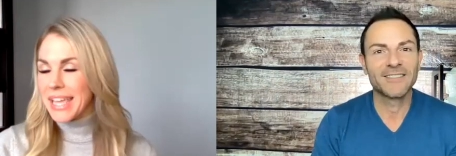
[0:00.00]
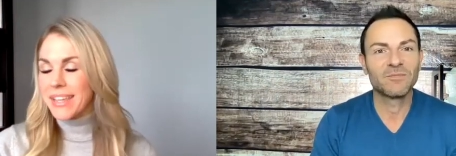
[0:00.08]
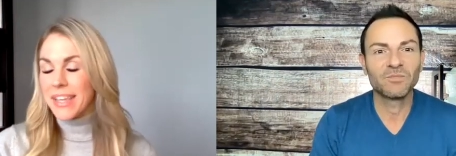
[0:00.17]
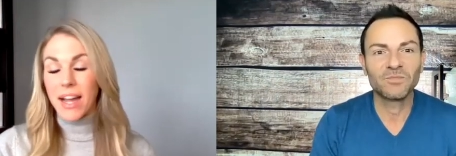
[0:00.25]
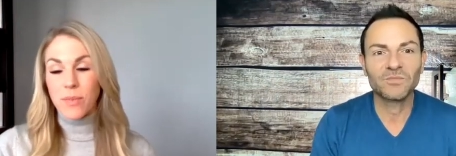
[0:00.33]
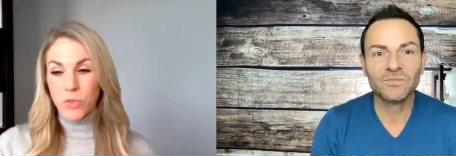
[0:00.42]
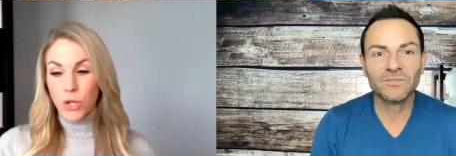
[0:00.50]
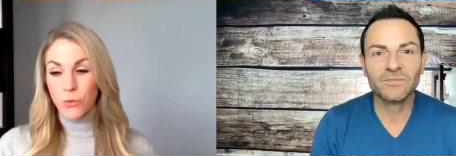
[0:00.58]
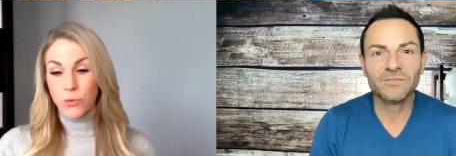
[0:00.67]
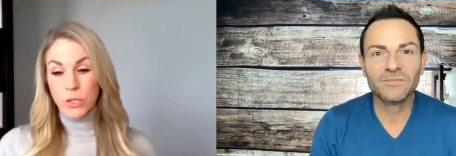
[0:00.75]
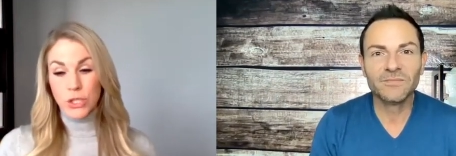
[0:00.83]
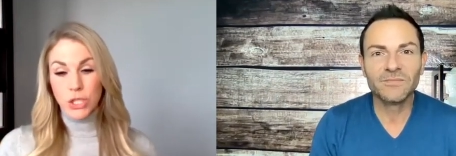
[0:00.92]
Speaker 1: Yeah, no,
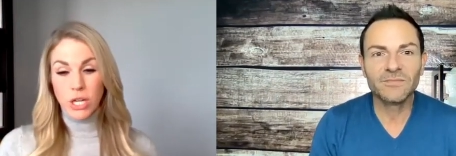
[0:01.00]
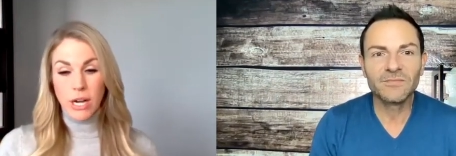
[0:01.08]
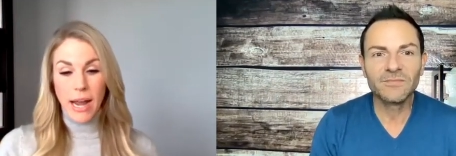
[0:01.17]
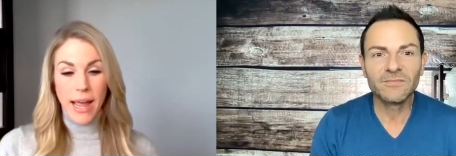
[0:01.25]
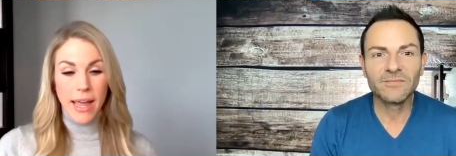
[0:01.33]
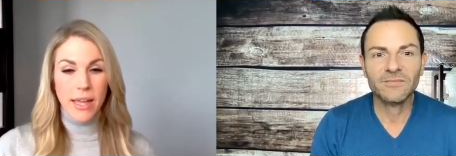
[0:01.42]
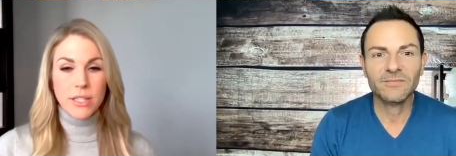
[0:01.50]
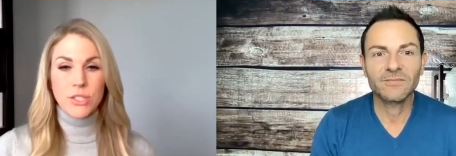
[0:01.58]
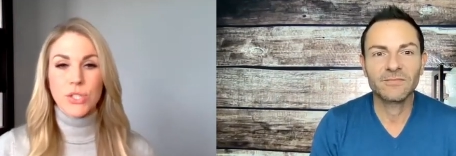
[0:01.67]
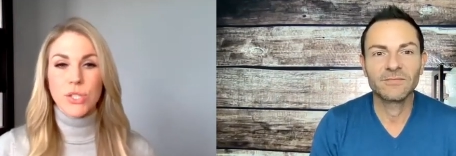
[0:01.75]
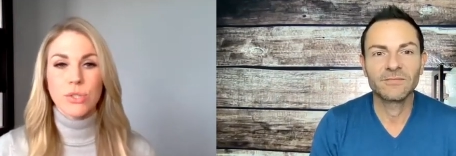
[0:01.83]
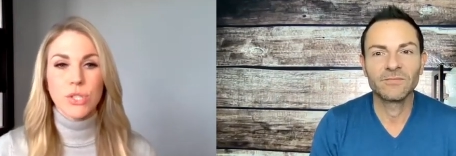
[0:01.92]
for sure. I
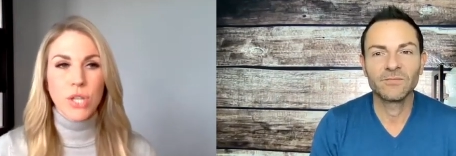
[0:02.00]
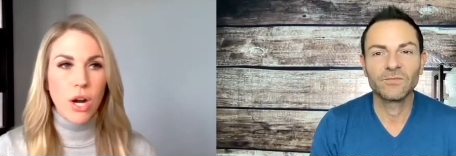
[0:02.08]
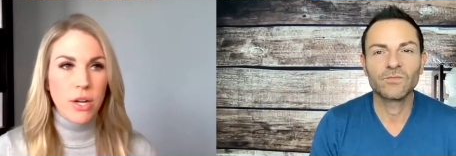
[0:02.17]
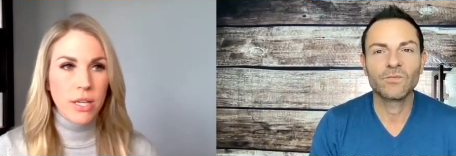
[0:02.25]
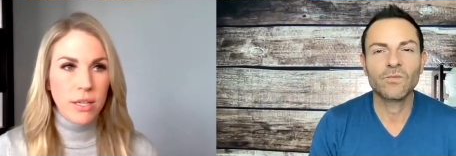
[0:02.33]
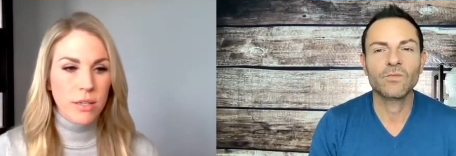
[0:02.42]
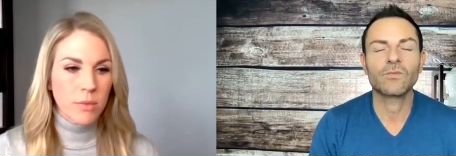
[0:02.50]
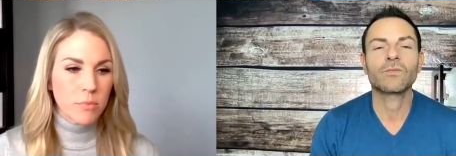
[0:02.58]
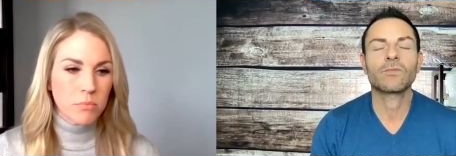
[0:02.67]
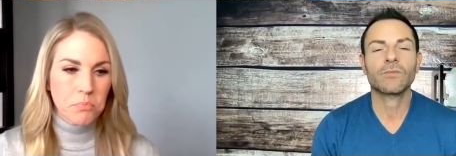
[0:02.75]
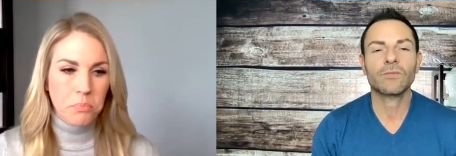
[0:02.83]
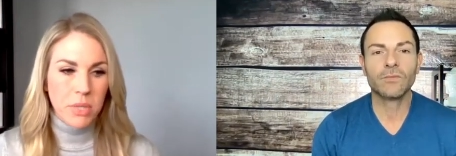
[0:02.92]
so
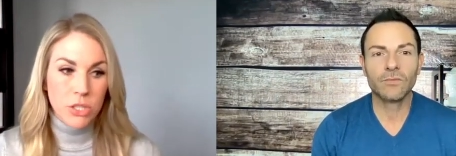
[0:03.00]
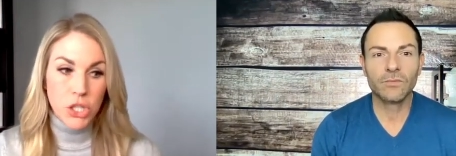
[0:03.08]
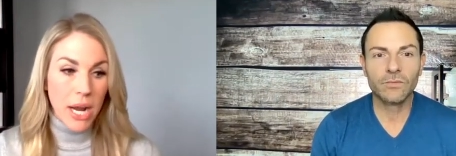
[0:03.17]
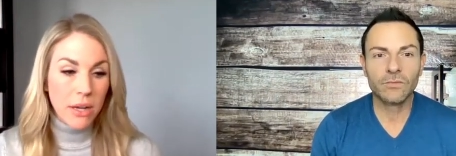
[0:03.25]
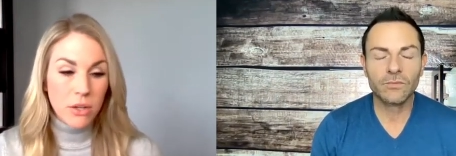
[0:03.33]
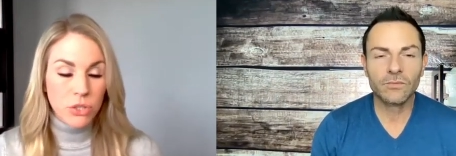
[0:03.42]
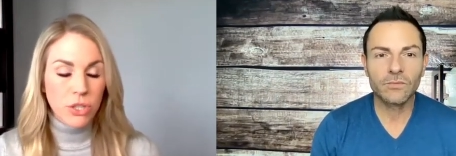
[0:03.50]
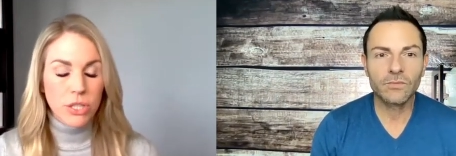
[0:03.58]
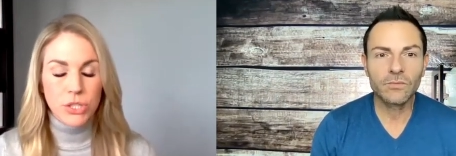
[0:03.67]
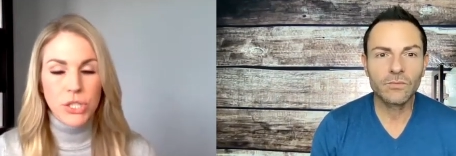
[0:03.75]
starting in childhood.